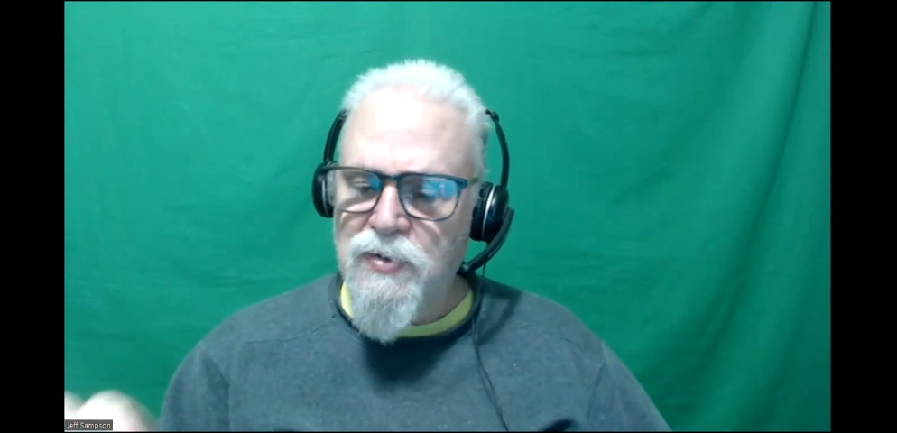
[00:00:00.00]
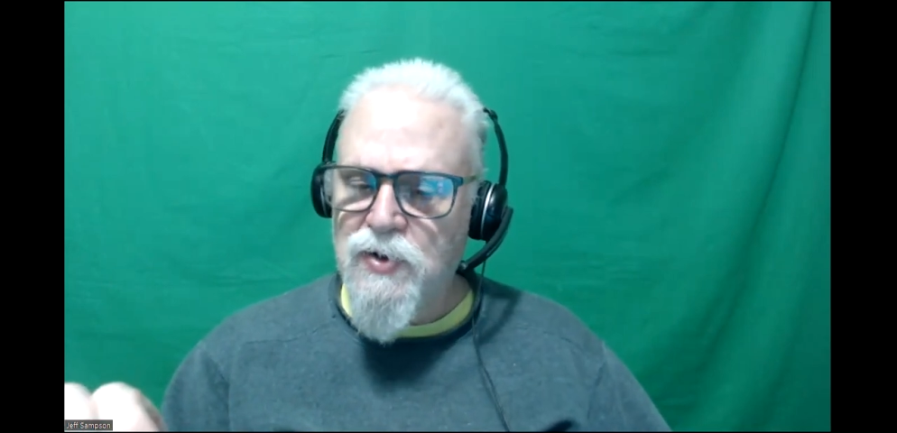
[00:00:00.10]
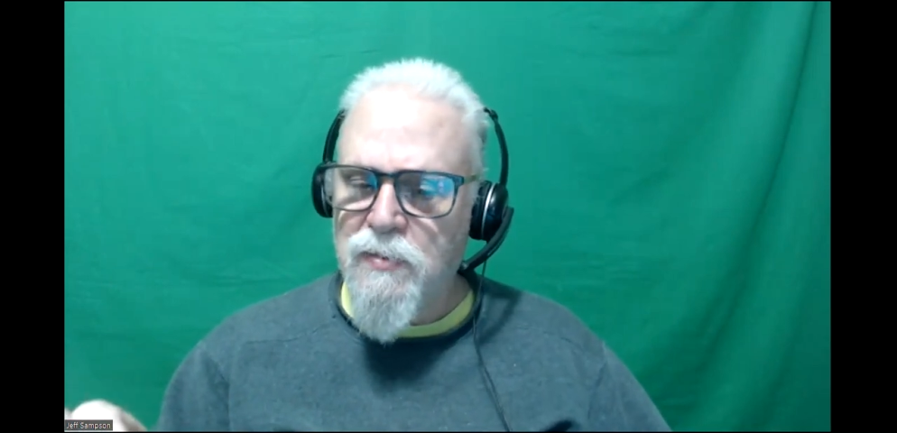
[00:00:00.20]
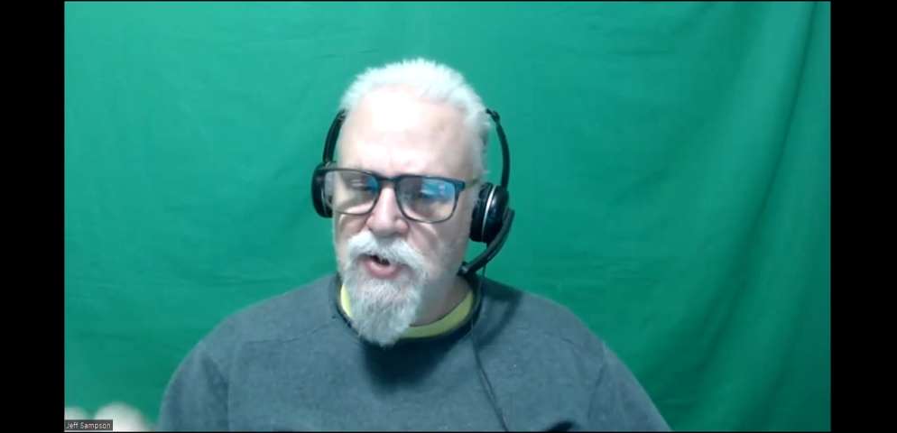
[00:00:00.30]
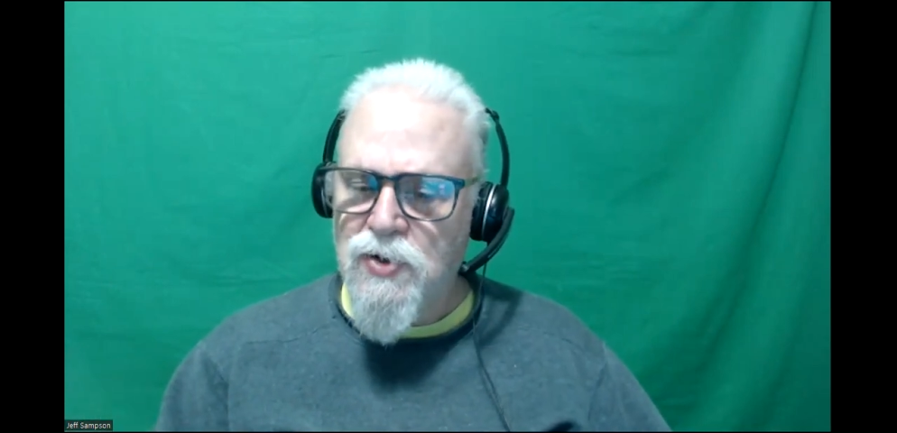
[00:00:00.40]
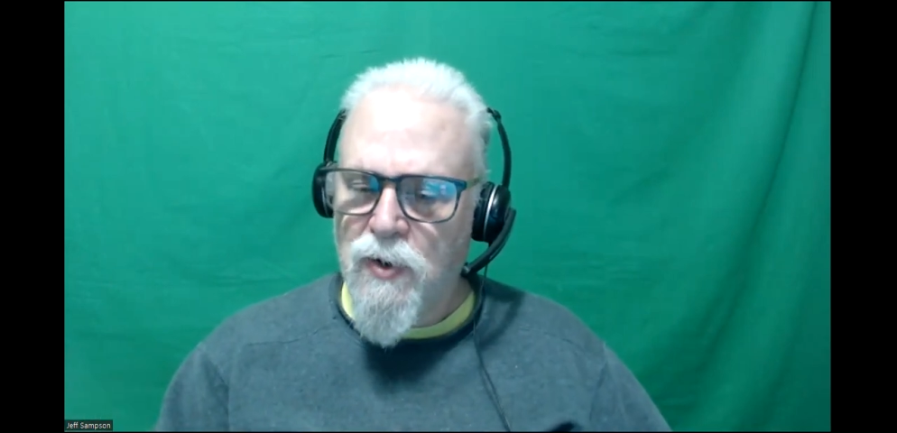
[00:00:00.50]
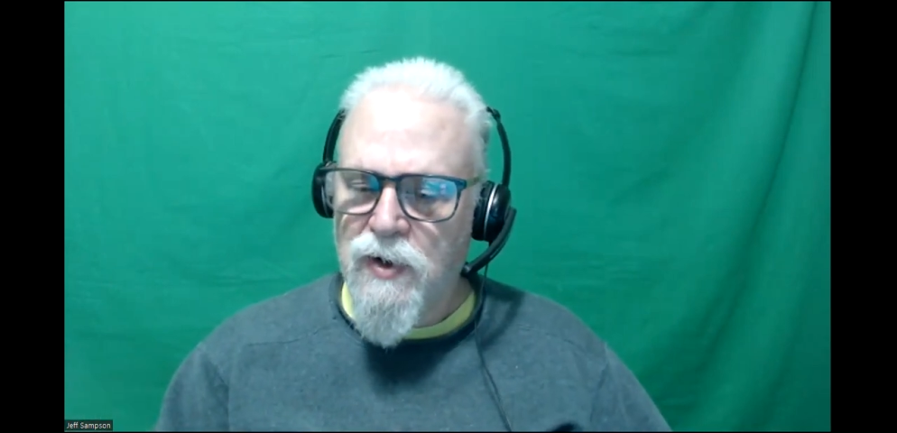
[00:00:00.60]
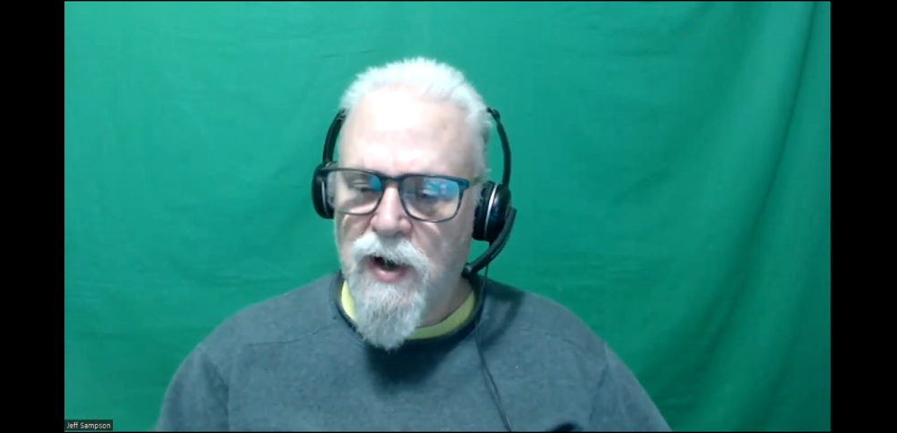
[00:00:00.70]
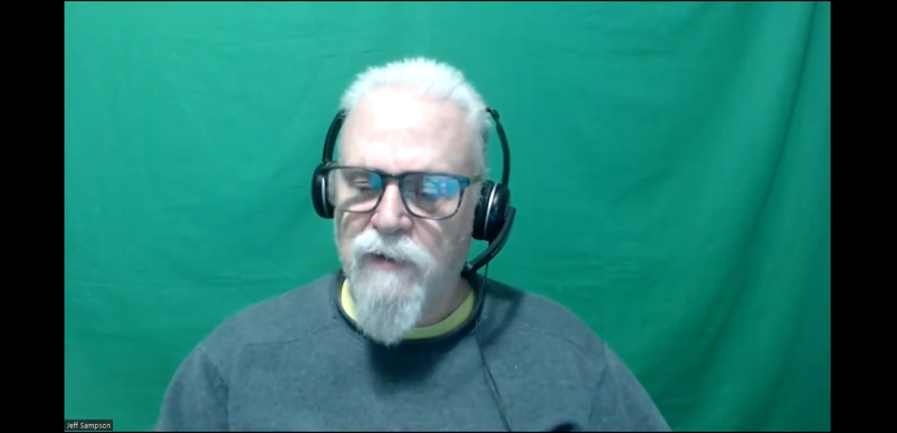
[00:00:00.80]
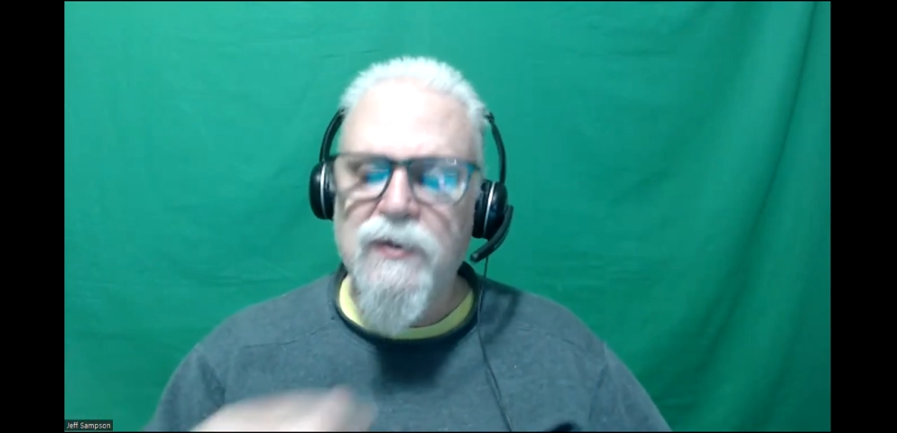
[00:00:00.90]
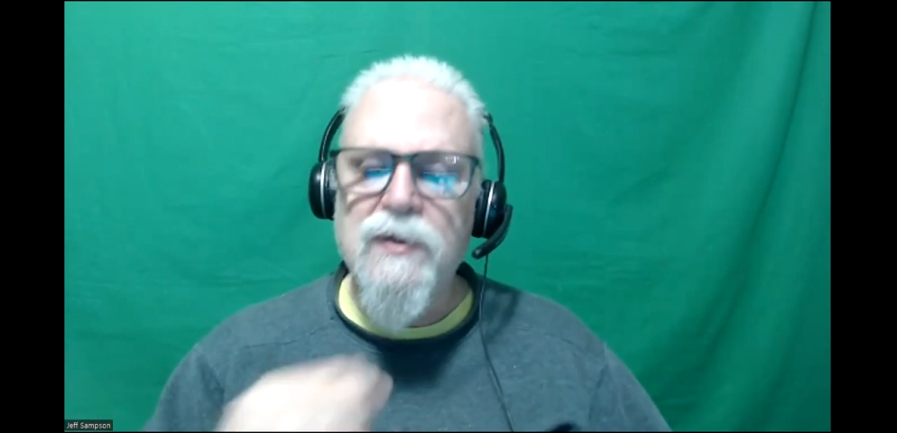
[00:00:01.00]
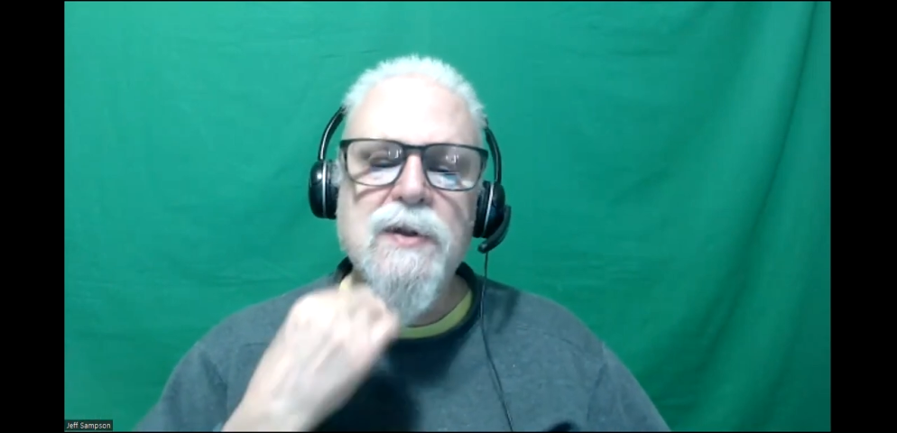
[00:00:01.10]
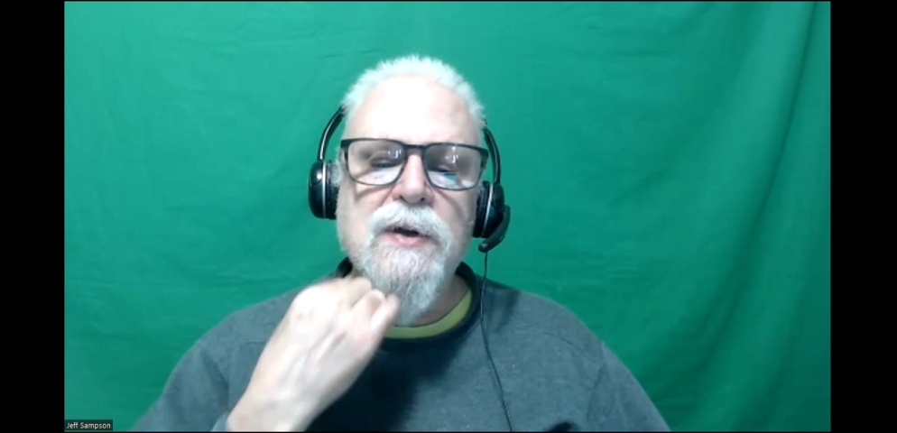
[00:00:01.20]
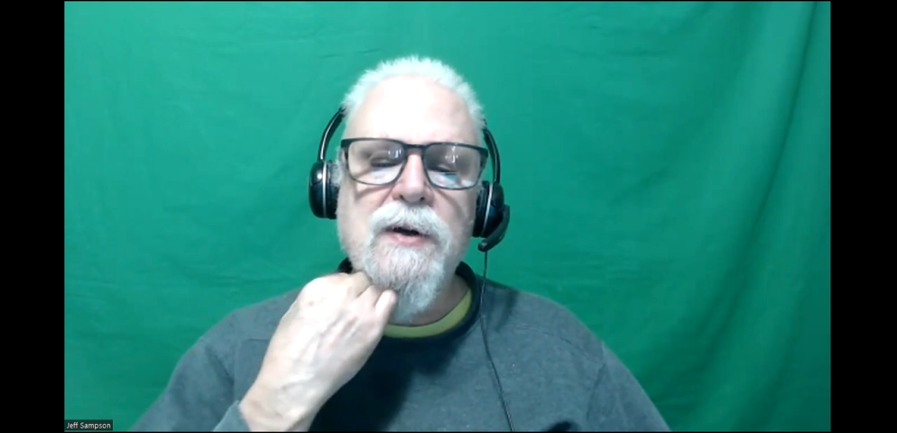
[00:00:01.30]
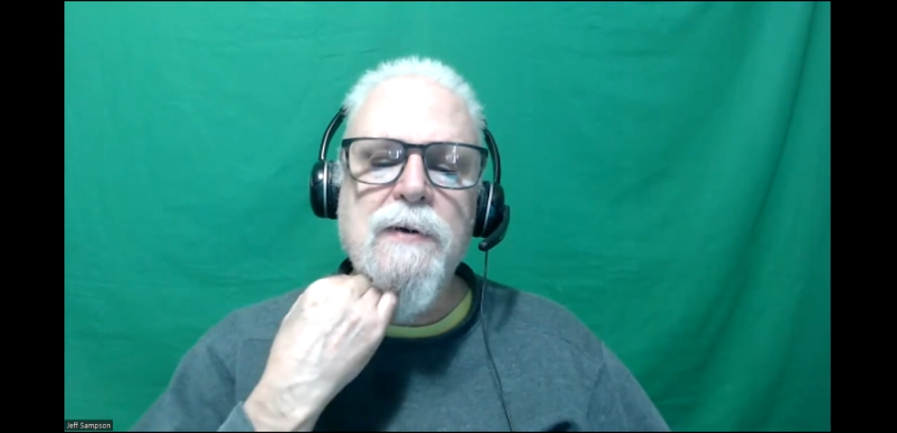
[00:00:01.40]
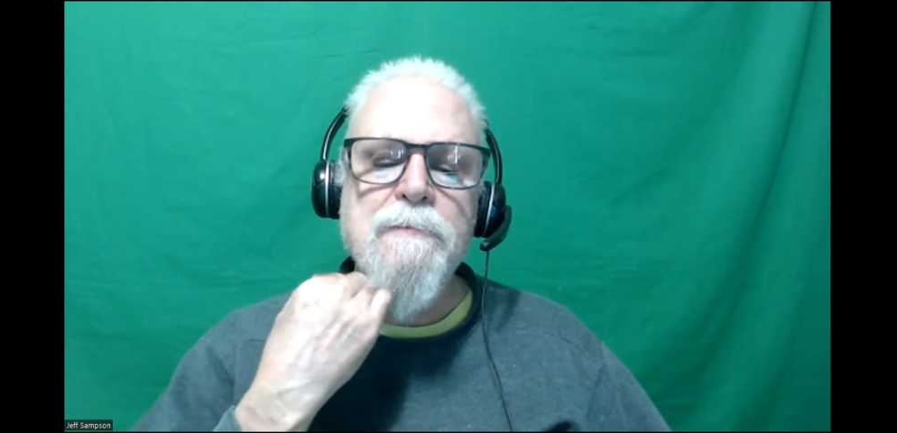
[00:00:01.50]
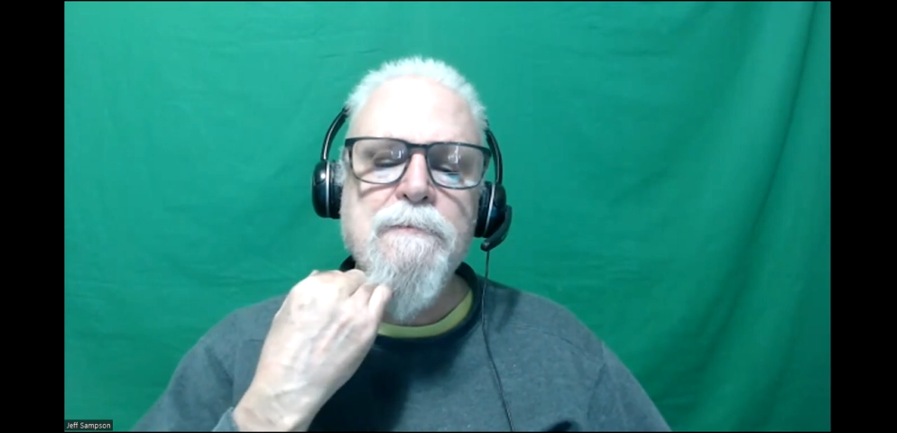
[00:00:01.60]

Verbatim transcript: should be short enough. The